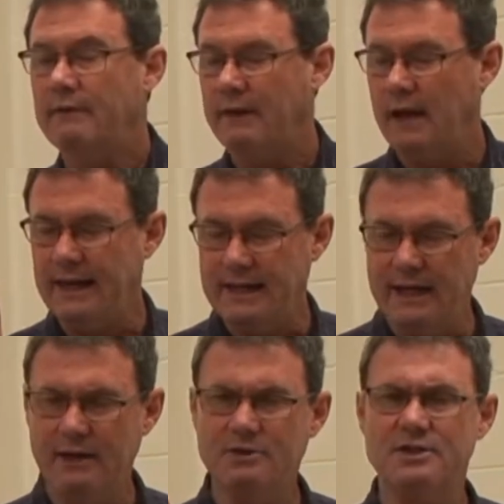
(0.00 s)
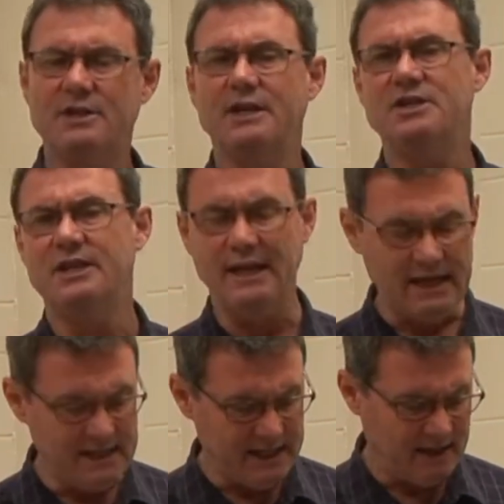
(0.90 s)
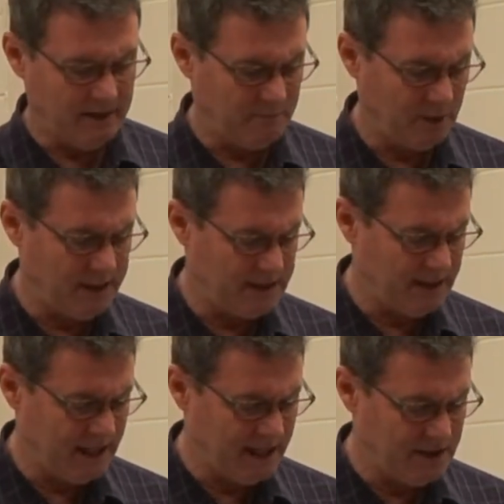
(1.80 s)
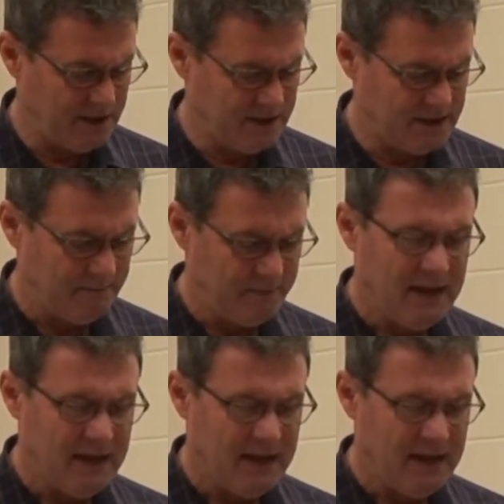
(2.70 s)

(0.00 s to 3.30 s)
They like to hear such detail in presentations